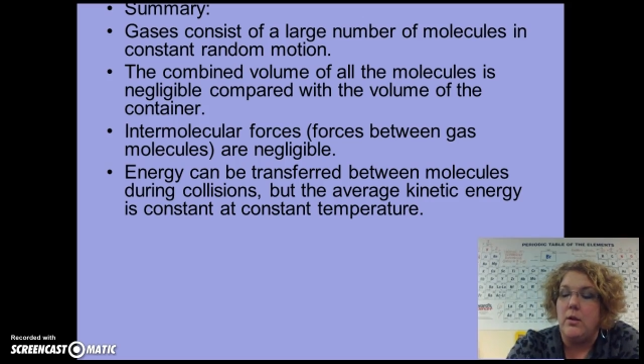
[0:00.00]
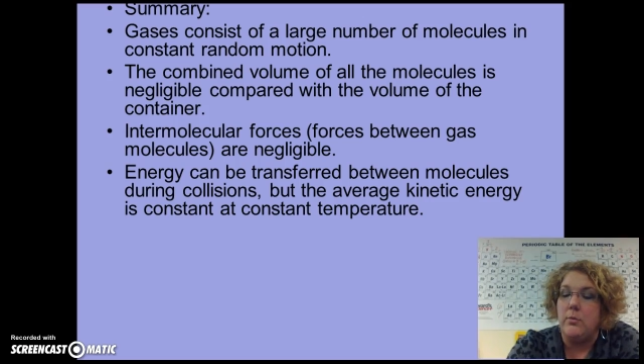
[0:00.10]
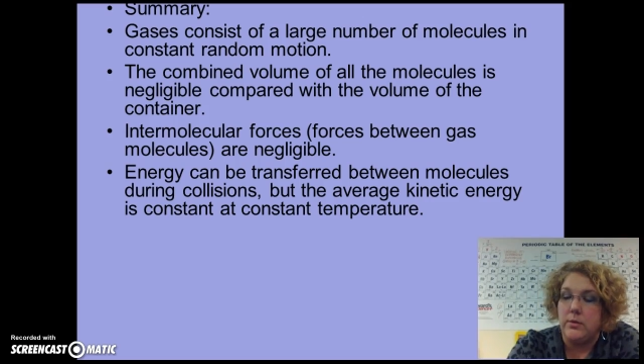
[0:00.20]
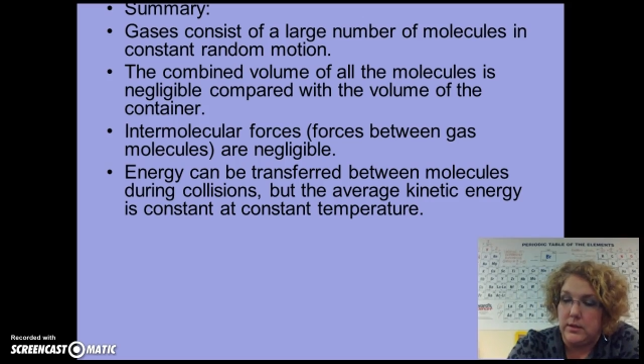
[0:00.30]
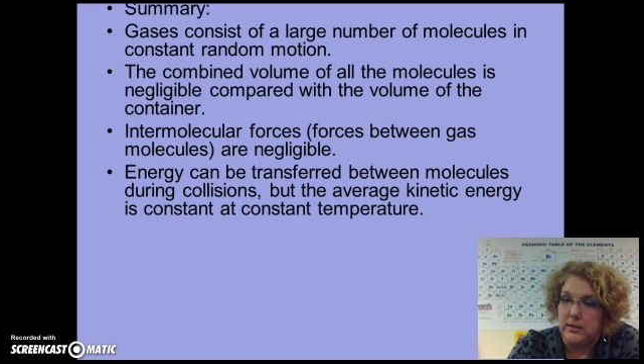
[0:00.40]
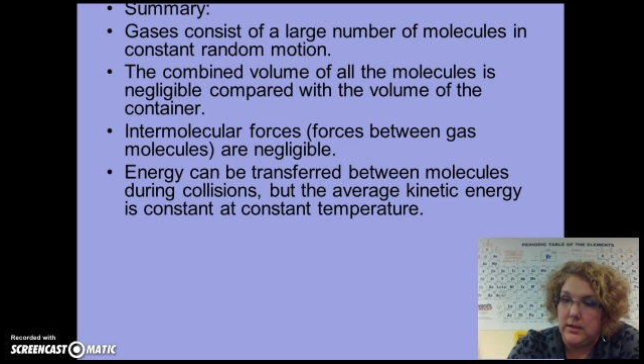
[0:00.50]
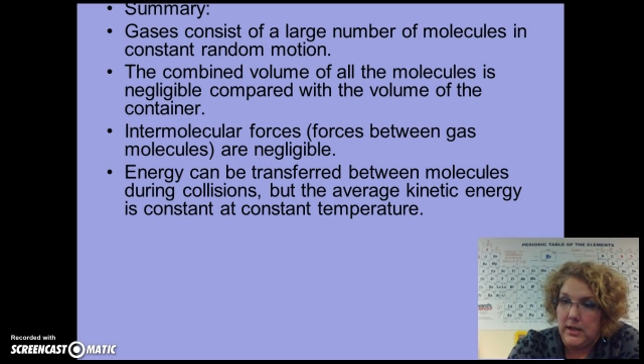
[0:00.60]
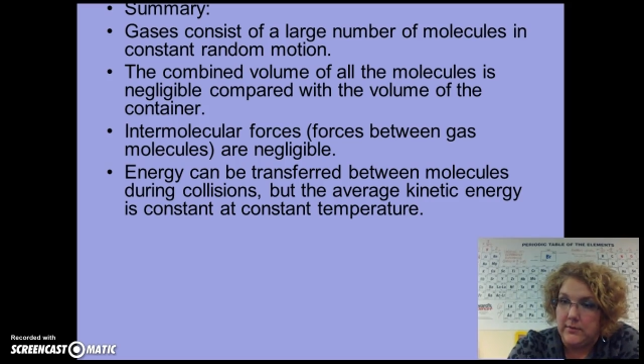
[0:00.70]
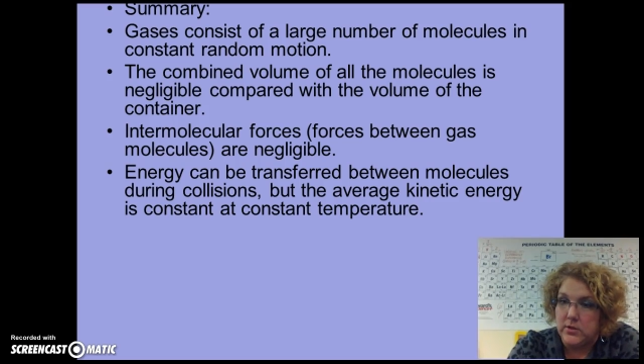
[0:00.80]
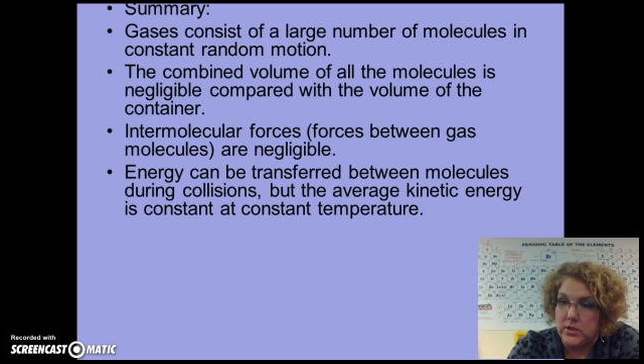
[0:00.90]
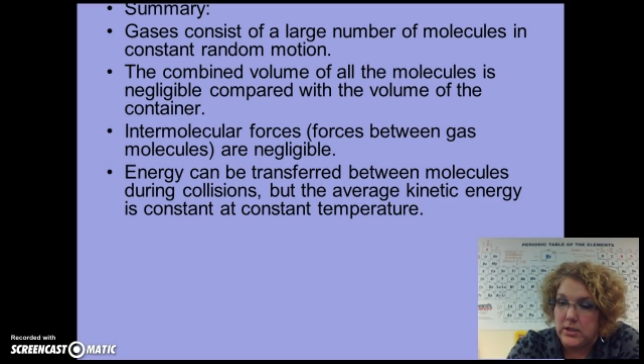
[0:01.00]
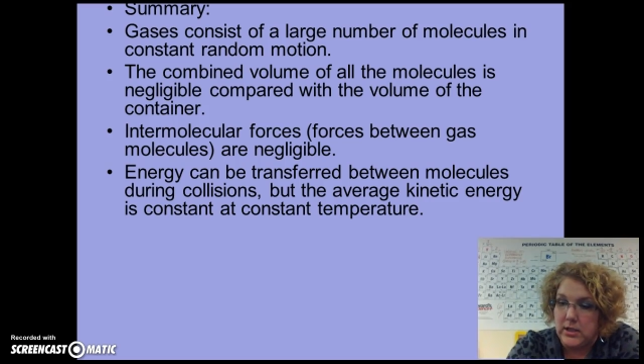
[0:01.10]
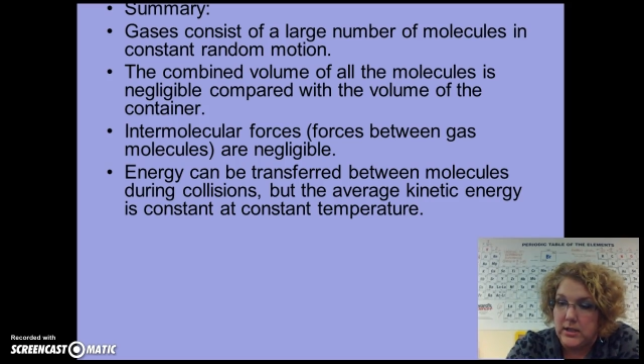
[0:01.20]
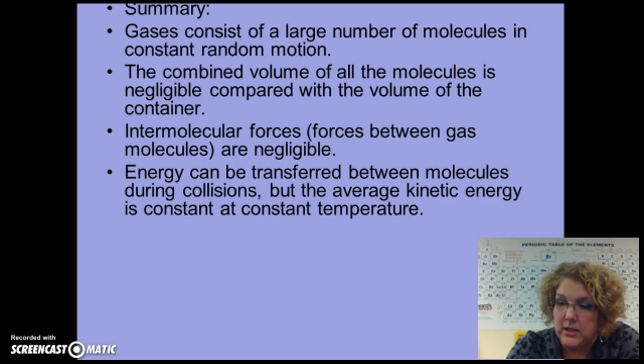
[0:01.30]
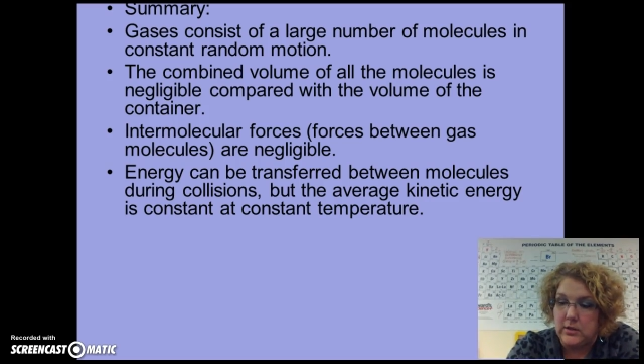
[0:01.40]
well, then the average
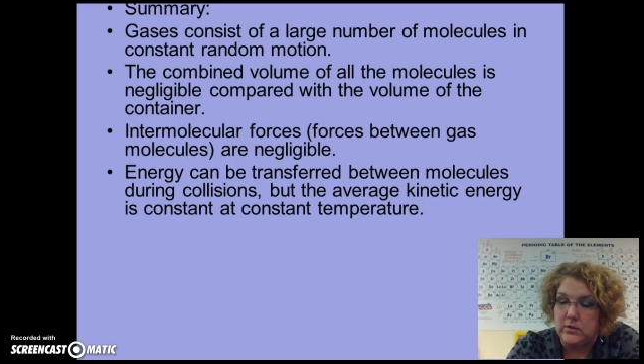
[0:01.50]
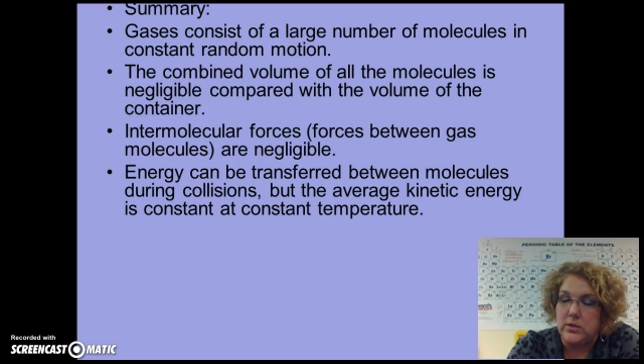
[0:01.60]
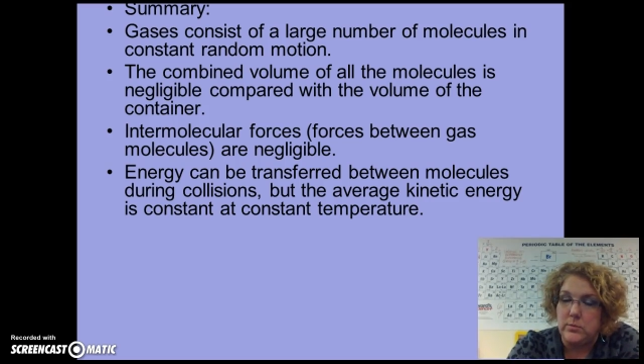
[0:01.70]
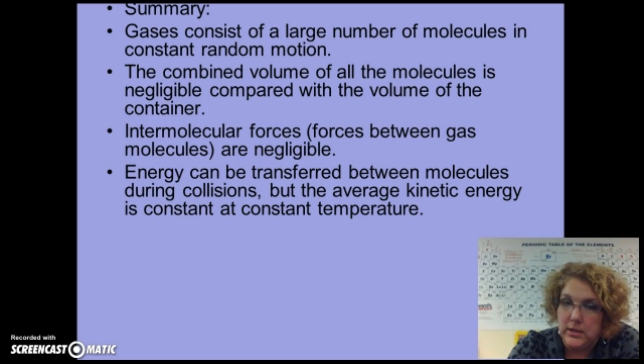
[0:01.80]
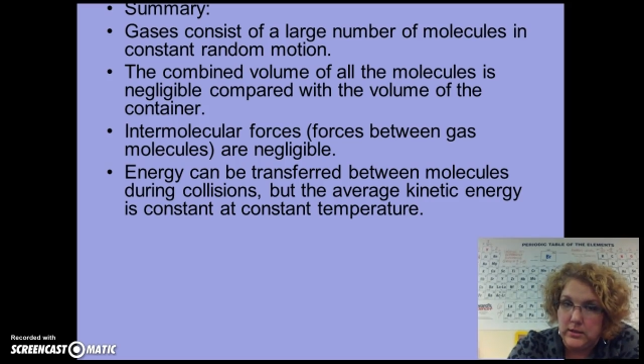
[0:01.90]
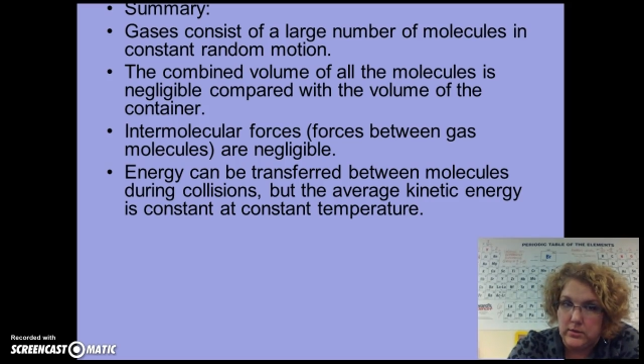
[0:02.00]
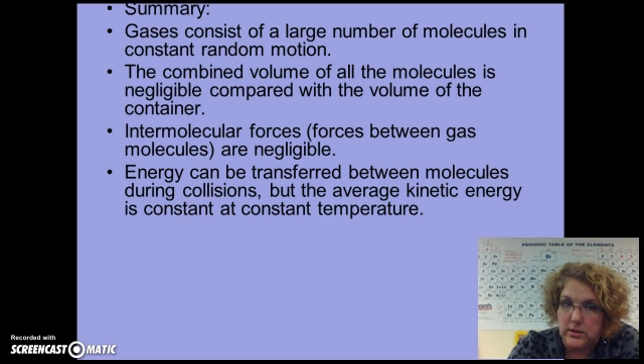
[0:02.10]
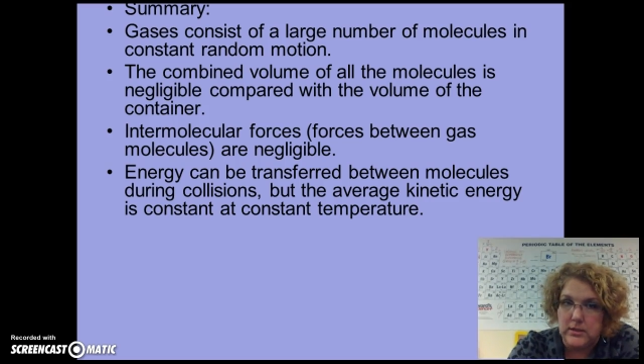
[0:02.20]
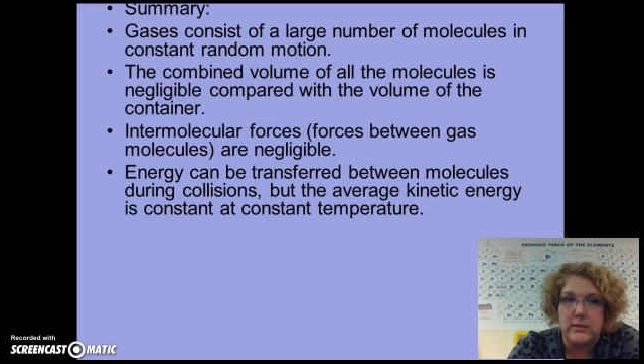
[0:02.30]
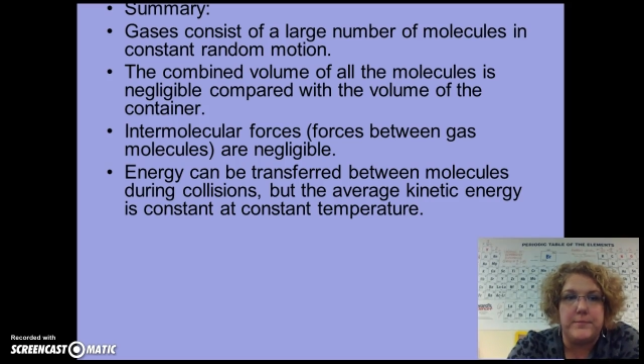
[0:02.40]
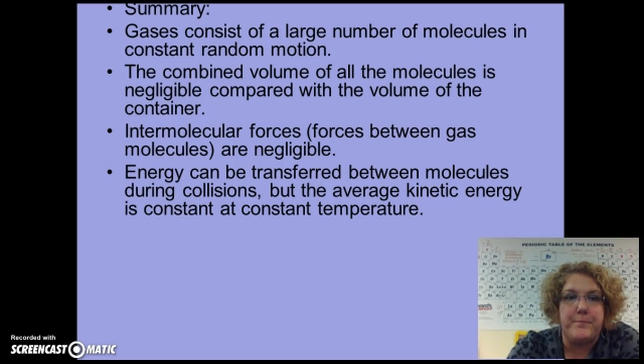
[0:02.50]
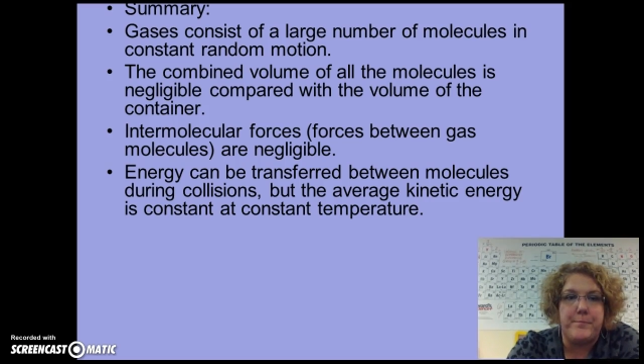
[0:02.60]
kinetic energy would increase.